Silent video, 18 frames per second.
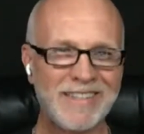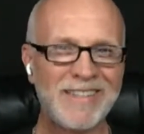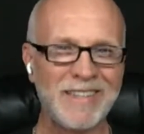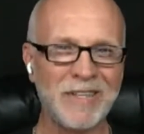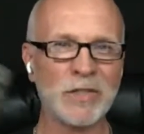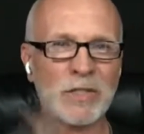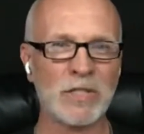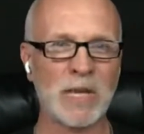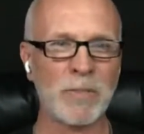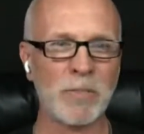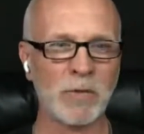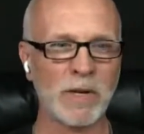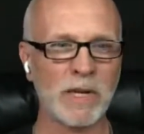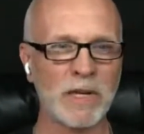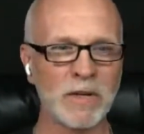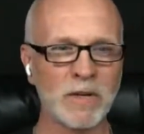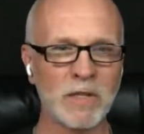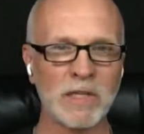you're
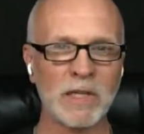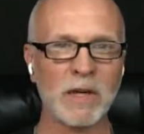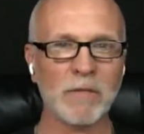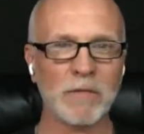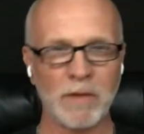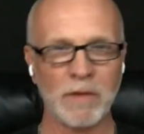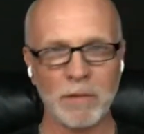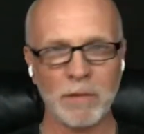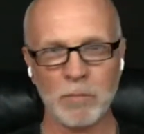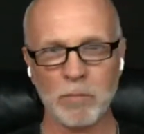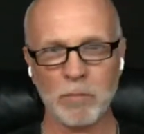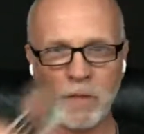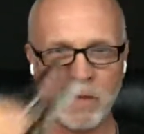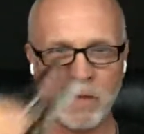separating yourself. Plus,